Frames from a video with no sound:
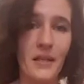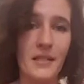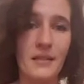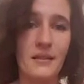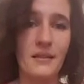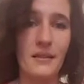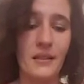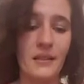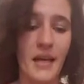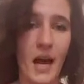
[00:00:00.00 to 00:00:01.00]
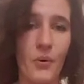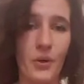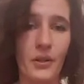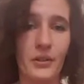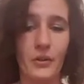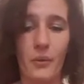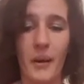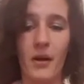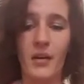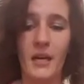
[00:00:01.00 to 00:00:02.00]
the Tower,
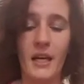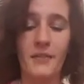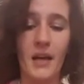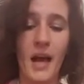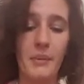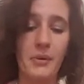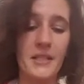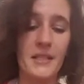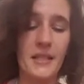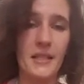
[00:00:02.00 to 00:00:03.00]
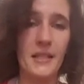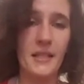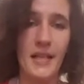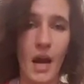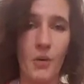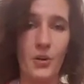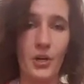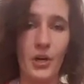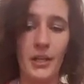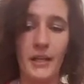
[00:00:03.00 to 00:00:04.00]
about if the High Priestess and the
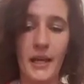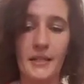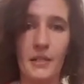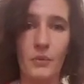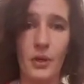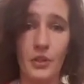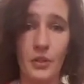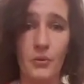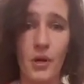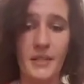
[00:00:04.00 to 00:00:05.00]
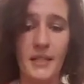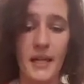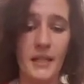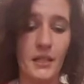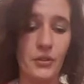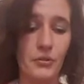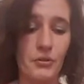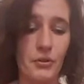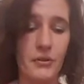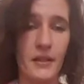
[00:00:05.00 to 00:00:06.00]
Tower are connected, where you are standing in your
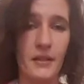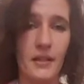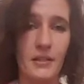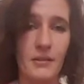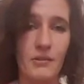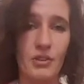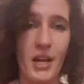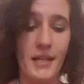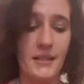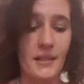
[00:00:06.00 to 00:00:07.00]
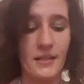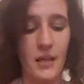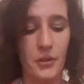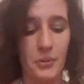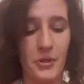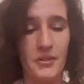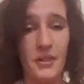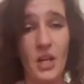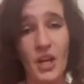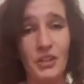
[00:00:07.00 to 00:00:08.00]
truth and this shakes this other
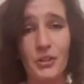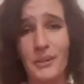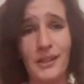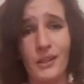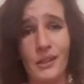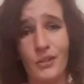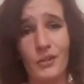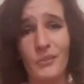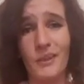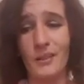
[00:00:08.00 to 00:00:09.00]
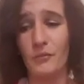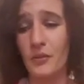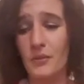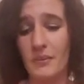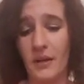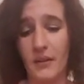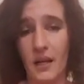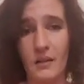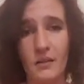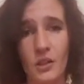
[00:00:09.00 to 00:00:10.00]
person, you could be confused about
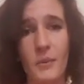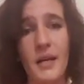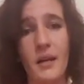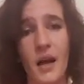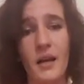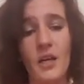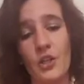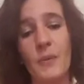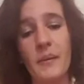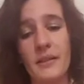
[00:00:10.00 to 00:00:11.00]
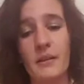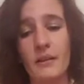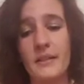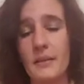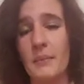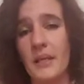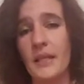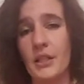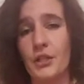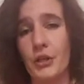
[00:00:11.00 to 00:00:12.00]
that. You may be dealing with somebody
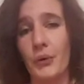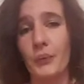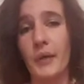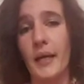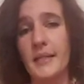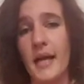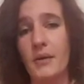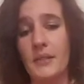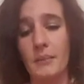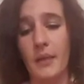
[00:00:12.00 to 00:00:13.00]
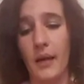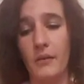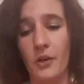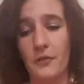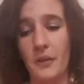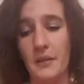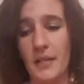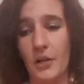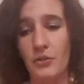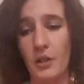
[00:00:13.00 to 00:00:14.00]
that you don't realize how deep their feelings
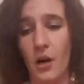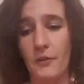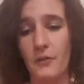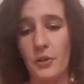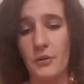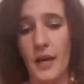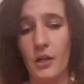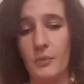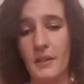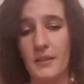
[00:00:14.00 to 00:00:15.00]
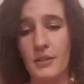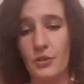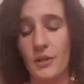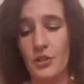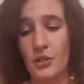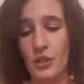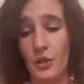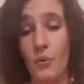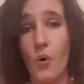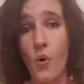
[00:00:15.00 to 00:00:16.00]
actually are for you. That could be the situation
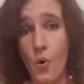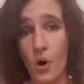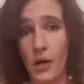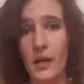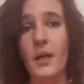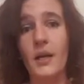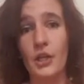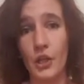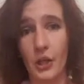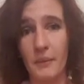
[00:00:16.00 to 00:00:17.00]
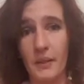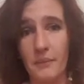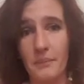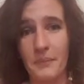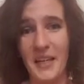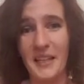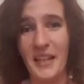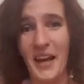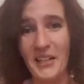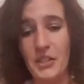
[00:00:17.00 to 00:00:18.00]
too. Or you could be being
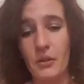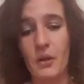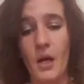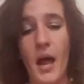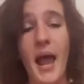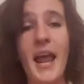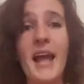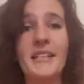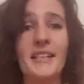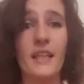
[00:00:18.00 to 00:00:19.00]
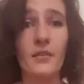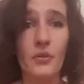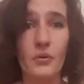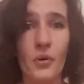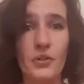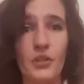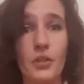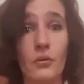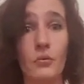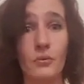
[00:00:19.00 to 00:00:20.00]
lied to. I hate to give you those
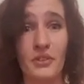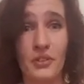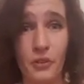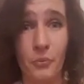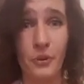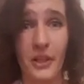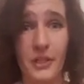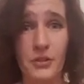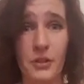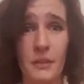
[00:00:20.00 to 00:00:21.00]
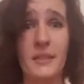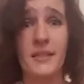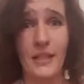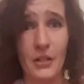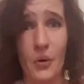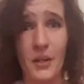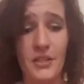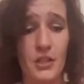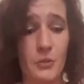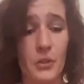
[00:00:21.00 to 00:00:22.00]
two super extremes because I know
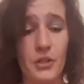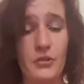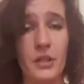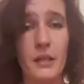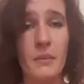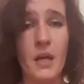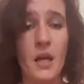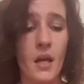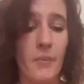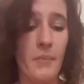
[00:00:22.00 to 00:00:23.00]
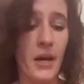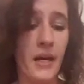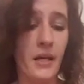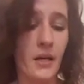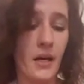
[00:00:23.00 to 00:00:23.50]
that's super extreme, but